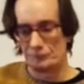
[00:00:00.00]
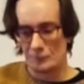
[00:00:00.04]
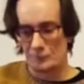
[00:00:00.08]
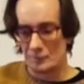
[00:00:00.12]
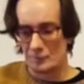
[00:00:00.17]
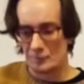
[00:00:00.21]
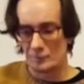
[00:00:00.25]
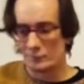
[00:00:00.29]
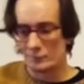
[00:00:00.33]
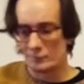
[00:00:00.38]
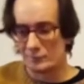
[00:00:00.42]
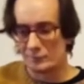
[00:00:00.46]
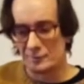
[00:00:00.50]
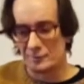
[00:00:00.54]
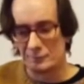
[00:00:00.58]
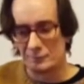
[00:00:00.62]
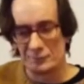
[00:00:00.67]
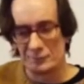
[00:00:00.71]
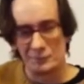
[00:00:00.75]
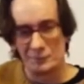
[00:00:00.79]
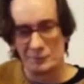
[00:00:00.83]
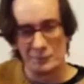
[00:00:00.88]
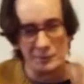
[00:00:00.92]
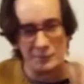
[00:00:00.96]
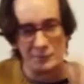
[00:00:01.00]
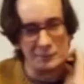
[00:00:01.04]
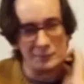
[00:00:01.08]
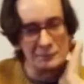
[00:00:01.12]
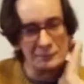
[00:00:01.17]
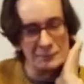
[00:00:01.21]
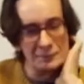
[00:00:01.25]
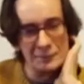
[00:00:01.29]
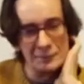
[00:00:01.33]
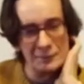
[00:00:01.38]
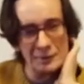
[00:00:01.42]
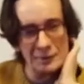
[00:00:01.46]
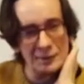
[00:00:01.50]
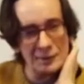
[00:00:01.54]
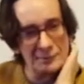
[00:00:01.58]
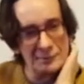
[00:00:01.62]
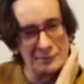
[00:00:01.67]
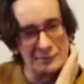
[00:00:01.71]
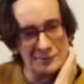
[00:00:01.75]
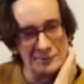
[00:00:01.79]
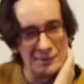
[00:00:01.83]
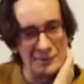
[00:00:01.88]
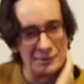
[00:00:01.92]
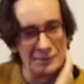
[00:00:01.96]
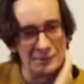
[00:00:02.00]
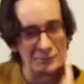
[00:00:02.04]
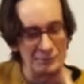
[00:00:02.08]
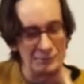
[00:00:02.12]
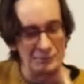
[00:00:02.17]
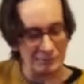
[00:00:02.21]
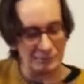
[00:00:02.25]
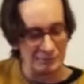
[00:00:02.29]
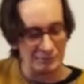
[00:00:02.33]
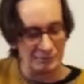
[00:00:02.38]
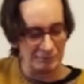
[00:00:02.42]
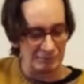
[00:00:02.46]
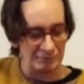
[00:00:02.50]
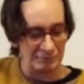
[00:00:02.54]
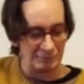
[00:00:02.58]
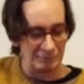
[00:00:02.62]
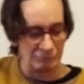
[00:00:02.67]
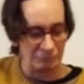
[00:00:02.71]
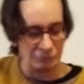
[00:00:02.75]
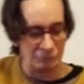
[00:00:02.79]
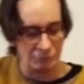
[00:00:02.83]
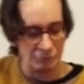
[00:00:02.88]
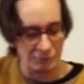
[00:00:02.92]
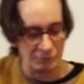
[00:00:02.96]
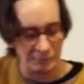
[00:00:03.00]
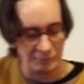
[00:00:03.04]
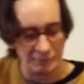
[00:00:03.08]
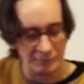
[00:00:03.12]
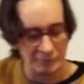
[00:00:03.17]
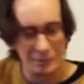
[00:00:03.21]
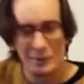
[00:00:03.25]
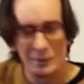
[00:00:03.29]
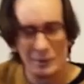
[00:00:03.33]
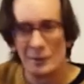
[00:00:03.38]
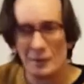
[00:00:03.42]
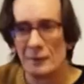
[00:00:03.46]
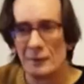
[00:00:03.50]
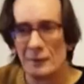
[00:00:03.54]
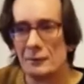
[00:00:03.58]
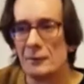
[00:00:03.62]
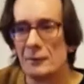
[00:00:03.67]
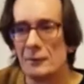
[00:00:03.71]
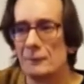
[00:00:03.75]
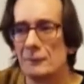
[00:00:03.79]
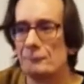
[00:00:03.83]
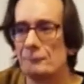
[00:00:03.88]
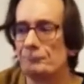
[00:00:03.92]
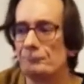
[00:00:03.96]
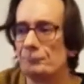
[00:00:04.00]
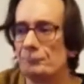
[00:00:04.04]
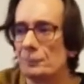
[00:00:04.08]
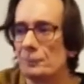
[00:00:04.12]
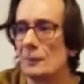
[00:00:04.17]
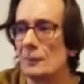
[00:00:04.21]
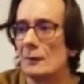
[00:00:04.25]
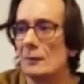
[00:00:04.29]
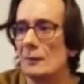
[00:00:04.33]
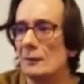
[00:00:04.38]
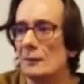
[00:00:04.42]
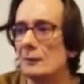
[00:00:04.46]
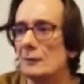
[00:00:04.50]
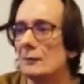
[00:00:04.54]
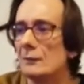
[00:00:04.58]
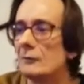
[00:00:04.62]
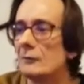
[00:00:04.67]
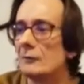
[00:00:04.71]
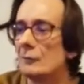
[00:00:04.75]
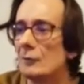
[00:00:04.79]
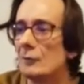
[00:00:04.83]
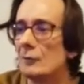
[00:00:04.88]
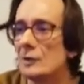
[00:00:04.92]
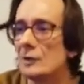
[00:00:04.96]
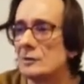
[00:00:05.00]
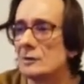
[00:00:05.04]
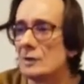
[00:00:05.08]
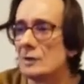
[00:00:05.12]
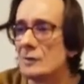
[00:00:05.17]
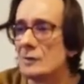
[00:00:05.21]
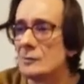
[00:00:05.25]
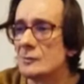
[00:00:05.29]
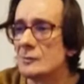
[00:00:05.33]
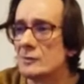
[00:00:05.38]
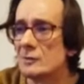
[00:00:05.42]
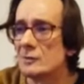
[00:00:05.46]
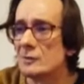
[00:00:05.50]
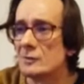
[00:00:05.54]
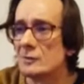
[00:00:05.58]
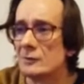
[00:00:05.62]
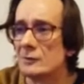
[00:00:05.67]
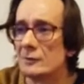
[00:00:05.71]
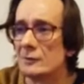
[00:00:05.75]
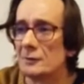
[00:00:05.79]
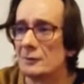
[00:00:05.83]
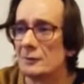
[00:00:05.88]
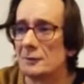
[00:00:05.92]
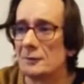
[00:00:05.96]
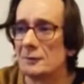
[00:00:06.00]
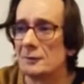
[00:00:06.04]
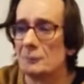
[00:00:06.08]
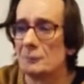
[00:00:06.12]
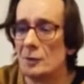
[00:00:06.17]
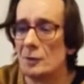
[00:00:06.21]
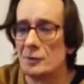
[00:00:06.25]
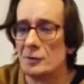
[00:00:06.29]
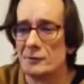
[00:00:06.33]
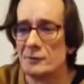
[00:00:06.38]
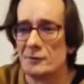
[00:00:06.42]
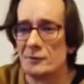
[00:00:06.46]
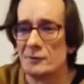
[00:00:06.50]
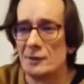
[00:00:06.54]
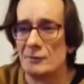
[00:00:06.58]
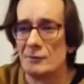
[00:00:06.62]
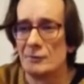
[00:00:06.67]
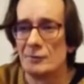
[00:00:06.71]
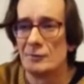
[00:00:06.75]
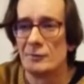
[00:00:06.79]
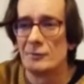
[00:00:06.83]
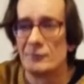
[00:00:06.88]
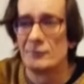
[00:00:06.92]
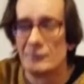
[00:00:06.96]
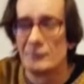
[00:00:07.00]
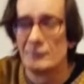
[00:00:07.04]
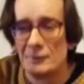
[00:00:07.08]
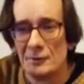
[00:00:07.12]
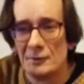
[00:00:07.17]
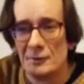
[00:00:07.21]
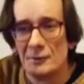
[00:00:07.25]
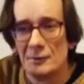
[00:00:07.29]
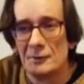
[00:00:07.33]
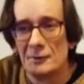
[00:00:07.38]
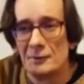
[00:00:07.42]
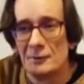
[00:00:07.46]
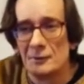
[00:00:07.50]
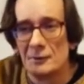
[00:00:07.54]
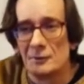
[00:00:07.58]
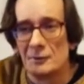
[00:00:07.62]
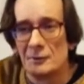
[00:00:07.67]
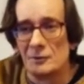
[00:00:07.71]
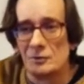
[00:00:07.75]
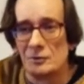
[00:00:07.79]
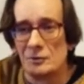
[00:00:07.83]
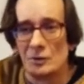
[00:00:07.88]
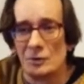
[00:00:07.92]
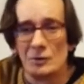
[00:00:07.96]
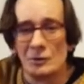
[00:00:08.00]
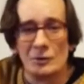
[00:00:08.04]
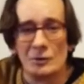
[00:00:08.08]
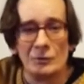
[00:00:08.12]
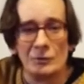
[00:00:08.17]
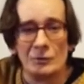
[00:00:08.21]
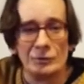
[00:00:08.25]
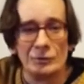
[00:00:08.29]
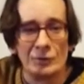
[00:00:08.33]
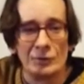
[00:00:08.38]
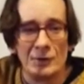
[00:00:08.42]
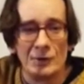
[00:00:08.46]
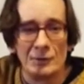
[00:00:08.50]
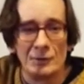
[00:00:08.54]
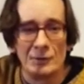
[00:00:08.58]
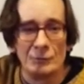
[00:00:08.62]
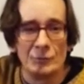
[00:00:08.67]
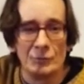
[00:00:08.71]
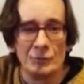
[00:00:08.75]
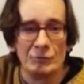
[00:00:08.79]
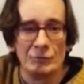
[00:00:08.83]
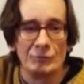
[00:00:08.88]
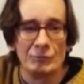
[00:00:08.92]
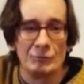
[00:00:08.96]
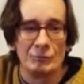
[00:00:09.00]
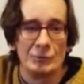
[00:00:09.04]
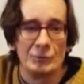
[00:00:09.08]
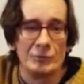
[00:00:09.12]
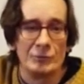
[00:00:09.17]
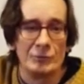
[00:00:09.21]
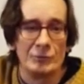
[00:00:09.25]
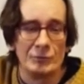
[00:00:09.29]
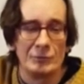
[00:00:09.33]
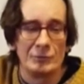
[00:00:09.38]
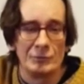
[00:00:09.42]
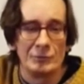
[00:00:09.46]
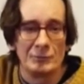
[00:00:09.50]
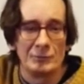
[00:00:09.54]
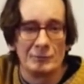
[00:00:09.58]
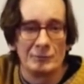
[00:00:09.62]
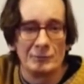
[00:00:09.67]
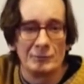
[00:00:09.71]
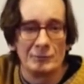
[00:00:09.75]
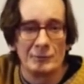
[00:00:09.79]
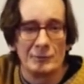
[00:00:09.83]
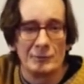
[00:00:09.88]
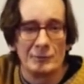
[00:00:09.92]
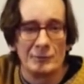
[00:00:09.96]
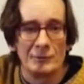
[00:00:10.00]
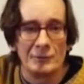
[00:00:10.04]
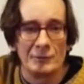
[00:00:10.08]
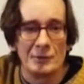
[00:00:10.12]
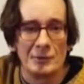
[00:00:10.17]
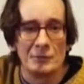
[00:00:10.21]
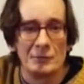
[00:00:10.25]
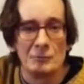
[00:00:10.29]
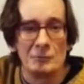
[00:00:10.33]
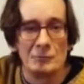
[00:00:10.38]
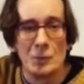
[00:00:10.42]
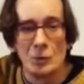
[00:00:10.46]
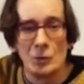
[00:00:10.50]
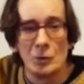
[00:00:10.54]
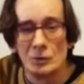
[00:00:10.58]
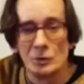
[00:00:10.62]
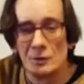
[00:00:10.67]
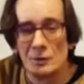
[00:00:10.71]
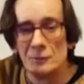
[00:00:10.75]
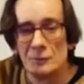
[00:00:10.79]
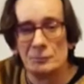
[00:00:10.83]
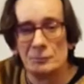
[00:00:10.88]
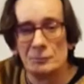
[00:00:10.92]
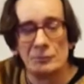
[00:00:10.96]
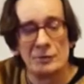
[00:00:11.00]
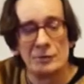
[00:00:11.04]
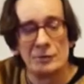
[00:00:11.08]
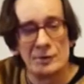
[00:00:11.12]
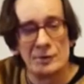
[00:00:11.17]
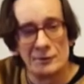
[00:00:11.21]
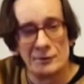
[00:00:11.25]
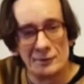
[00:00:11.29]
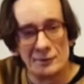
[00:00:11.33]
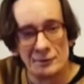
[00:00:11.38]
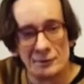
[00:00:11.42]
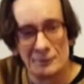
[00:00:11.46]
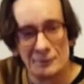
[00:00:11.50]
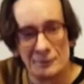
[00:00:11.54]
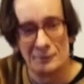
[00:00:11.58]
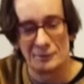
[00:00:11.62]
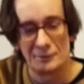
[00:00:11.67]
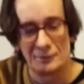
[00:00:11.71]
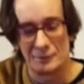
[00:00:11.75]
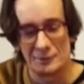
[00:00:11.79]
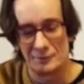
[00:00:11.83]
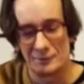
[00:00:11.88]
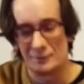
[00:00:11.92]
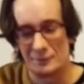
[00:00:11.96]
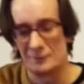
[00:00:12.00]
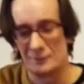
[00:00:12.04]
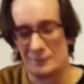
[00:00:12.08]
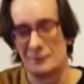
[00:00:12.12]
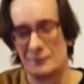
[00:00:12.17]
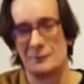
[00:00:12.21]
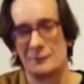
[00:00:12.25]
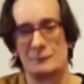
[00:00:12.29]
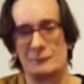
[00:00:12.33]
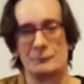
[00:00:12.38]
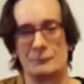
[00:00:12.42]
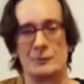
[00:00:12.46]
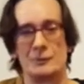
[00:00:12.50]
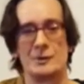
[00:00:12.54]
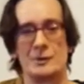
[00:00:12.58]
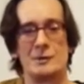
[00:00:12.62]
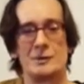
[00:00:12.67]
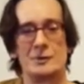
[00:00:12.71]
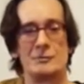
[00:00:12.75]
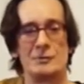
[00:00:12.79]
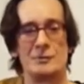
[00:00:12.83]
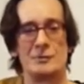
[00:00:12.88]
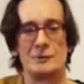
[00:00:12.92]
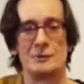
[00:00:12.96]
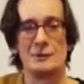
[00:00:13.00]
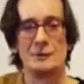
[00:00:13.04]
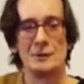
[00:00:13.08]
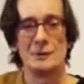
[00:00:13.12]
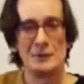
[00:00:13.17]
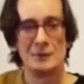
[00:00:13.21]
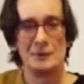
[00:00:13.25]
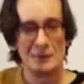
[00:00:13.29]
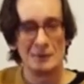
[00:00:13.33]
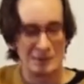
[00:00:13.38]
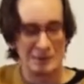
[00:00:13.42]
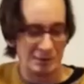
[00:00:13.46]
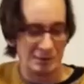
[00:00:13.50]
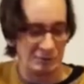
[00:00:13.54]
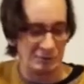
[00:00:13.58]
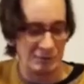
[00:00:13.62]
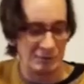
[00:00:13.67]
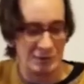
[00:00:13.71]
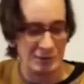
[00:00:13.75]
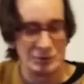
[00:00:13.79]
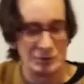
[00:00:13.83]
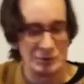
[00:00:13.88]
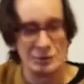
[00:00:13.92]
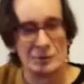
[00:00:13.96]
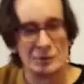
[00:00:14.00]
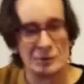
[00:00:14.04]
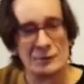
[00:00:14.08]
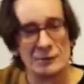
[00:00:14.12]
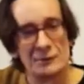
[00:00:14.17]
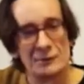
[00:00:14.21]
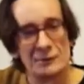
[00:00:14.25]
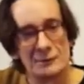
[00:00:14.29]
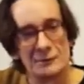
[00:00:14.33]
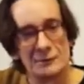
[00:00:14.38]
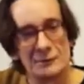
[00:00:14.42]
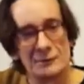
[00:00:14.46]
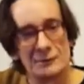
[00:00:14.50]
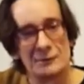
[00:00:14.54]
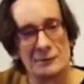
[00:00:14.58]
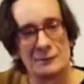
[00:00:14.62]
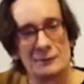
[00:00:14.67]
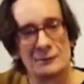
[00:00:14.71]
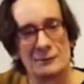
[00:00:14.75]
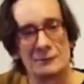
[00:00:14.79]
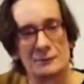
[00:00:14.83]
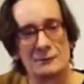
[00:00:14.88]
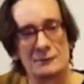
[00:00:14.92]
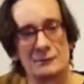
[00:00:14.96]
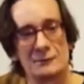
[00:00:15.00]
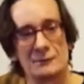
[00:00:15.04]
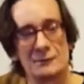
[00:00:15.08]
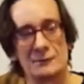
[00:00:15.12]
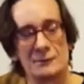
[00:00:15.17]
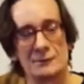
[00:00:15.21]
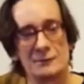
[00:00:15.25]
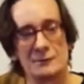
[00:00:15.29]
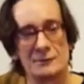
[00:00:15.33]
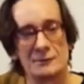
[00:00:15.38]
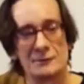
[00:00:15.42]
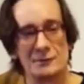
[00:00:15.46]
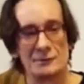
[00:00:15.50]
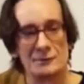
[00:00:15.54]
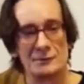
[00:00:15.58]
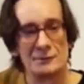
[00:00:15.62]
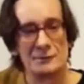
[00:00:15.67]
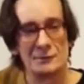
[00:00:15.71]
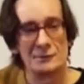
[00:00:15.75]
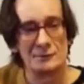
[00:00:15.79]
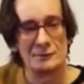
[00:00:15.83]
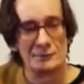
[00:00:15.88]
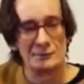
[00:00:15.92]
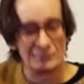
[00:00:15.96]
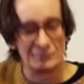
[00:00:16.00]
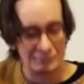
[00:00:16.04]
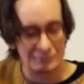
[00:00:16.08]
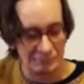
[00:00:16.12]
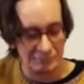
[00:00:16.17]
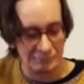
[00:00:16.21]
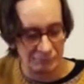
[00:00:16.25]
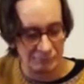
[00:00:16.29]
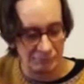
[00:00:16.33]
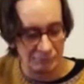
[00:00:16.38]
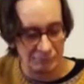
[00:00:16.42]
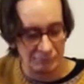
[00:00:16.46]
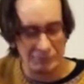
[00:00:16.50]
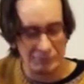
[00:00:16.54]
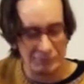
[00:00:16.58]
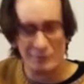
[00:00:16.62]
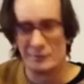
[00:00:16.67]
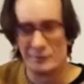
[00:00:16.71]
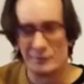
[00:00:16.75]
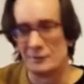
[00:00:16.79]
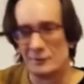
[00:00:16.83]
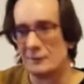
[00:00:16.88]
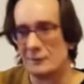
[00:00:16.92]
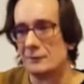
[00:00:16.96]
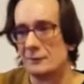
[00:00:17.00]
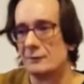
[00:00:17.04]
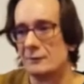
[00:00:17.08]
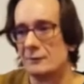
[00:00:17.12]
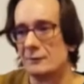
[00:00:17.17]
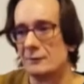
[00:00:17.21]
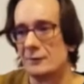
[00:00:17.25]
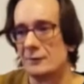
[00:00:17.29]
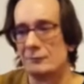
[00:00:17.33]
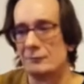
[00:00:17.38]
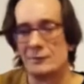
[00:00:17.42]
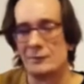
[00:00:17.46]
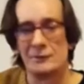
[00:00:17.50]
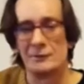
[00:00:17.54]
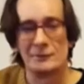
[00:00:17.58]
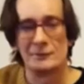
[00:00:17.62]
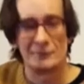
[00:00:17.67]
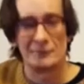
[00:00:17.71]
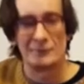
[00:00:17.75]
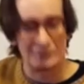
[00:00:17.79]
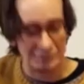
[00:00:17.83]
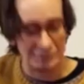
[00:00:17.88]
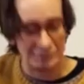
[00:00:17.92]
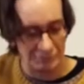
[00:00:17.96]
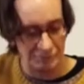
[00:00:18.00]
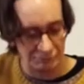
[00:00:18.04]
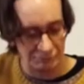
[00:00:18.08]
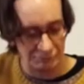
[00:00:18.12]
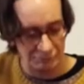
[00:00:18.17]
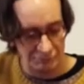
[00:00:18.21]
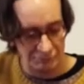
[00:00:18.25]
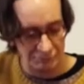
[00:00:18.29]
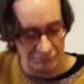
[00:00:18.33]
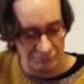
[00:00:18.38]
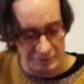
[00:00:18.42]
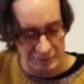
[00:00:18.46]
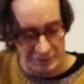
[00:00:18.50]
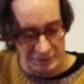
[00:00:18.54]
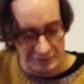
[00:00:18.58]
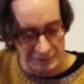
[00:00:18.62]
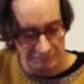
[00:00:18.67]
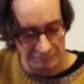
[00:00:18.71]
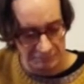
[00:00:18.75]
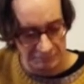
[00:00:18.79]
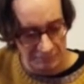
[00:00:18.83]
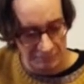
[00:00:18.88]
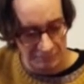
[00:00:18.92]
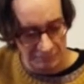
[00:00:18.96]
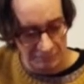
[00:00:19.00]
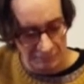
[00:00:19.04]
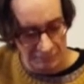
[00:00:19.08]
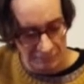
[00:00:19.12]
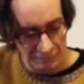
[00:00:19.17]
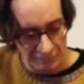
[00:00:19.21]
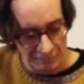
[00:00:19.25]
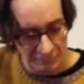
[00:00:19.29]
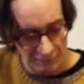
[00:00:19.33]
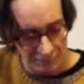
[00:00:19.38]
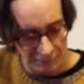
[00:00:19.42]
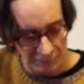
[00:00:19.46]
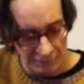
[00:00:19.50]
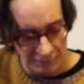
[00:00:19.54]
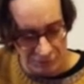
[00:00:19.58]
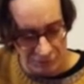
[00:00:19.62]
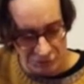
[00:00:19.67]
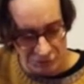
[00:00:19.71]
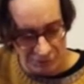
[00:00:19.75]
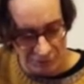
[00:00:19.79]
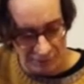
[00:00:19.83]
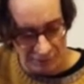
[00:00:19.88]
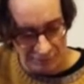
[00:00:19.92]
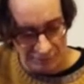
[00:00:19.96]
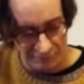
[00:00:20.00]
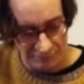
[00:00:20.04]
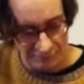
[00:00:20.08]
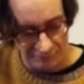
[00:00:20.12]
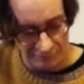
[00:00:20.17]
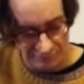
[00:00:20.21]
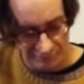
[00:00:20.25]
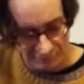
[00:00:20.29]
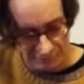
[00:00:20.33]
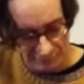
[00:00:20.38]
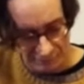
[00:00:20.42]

It just seems to be in the sound, the fourths, and some great jazz musicians like Miles Davis and John Coltrane would have done these kind of modal improvising, and it was kind of a innovation in the 60s and 50s, 60s, 70s, that kind of time in jazz.